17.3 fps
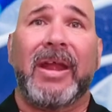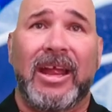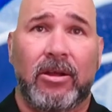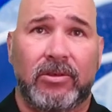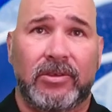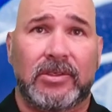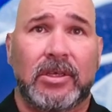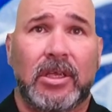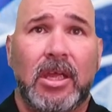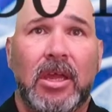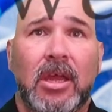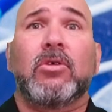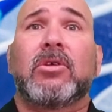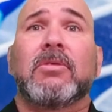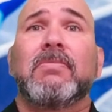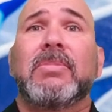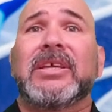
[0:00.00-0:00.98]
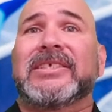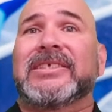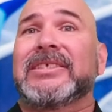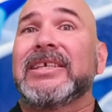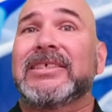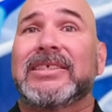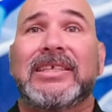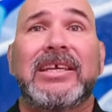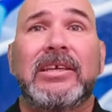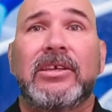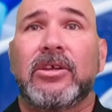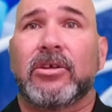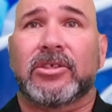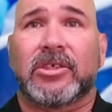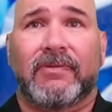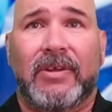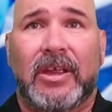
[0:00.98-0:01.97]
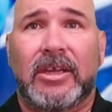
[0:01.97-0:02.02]
pounds. You can be 16
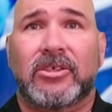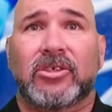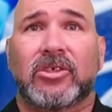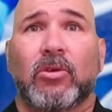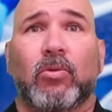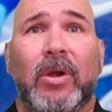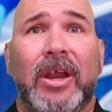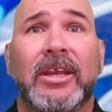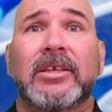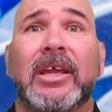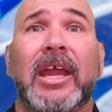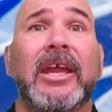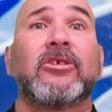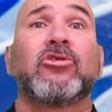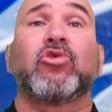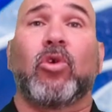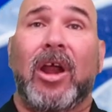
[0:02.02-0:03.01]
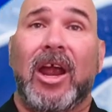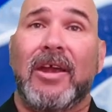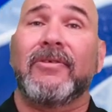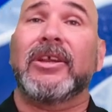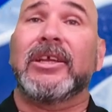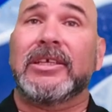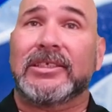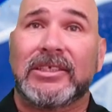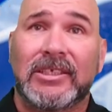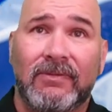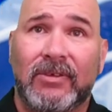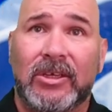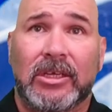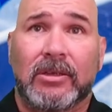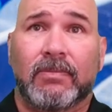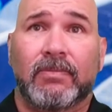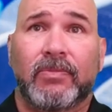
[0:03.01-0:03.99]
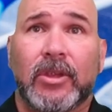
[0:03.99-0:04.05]
years of age to rent and drive an
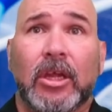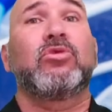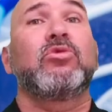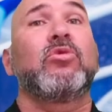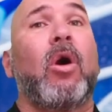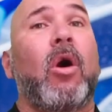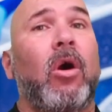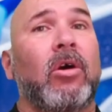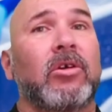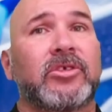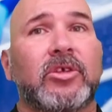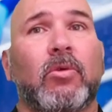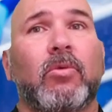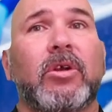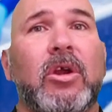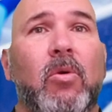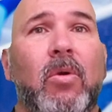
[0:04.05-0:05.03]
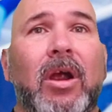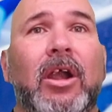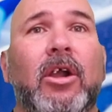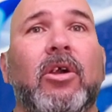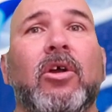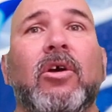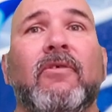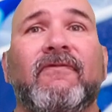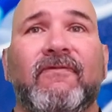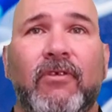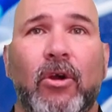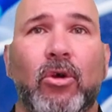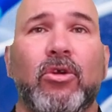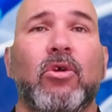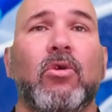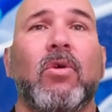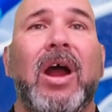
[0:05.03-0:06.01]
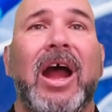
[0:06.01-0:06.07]
ECV. You do also require a
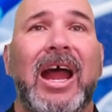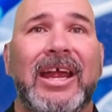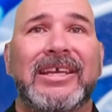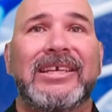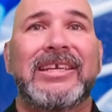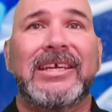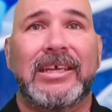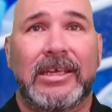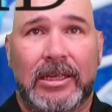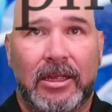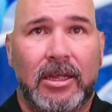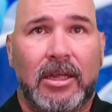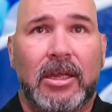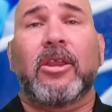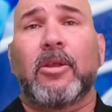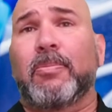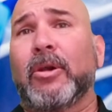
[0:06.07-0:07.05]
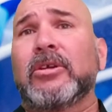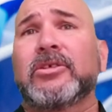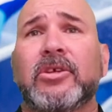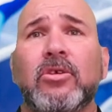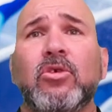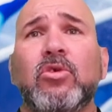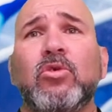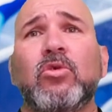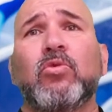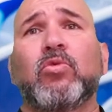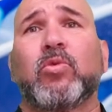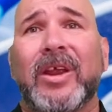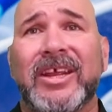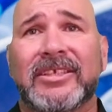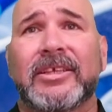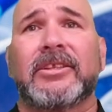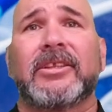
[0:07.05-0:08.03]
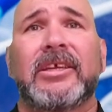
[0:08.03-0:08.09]
photo ID. Now, the person who
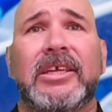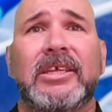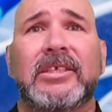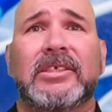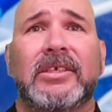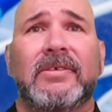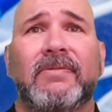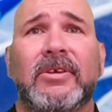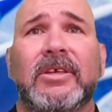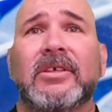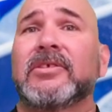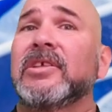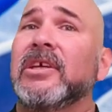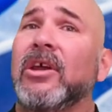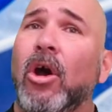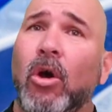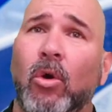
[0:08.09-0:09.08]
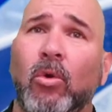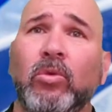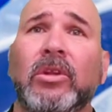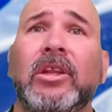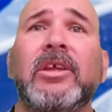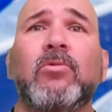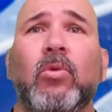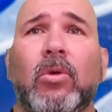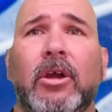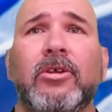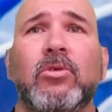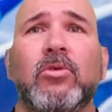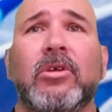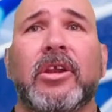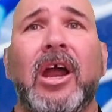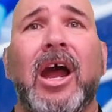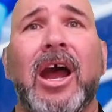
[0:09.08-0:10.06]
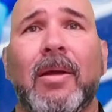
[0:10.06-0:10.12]
rented the ECV is the only one who
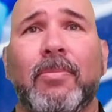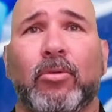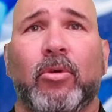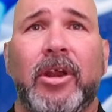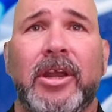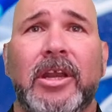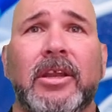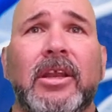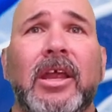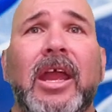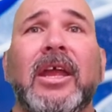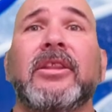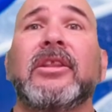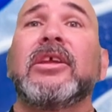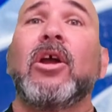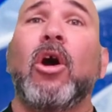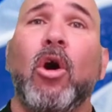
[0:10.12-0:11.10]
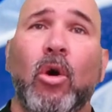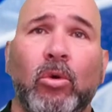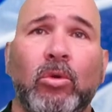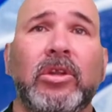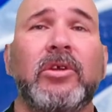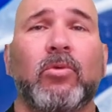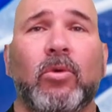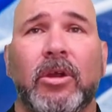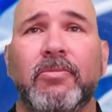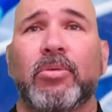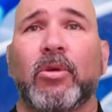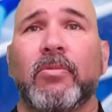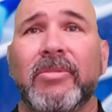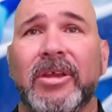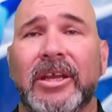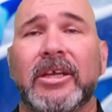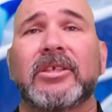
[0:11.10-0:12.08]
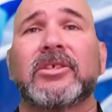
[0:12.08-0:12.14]
can operate it and the only one
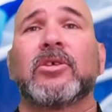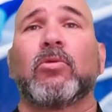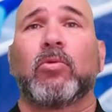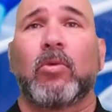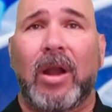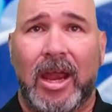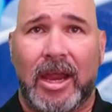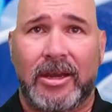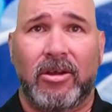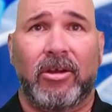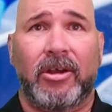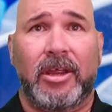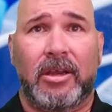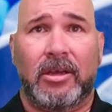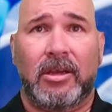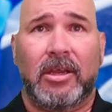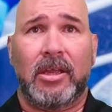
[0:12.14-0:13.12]
permitted to ride on it.